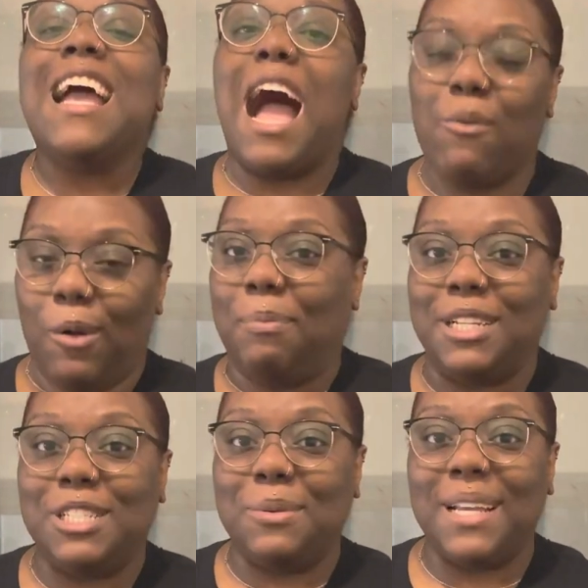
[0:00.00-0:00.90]
I will be
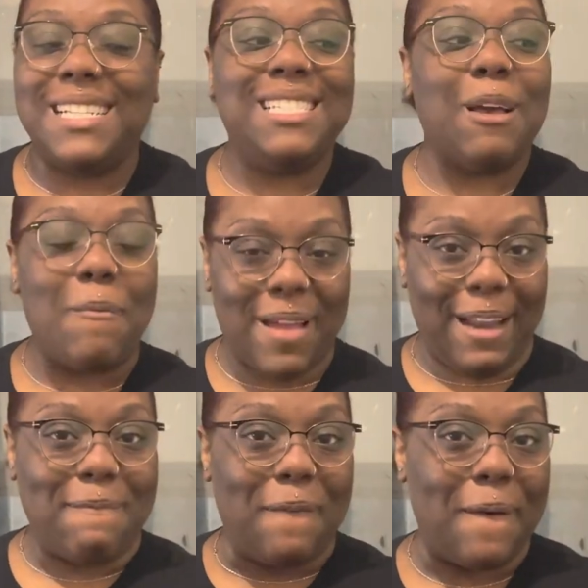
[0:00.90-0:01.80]
doing so
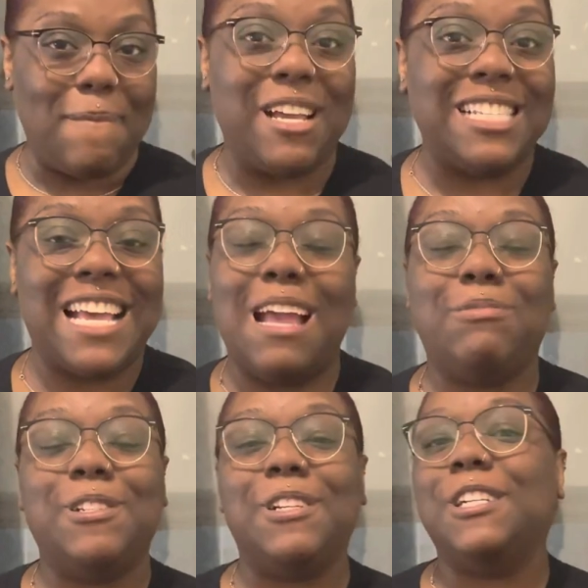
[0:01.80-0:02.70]
many more because I
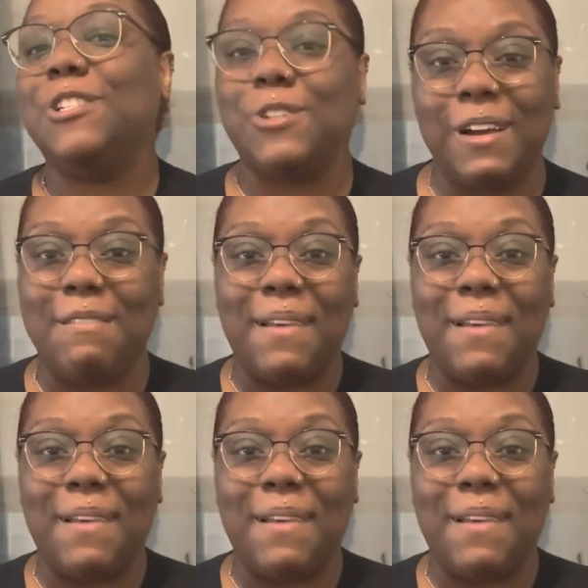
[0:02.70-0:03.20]
absolutely enjoyed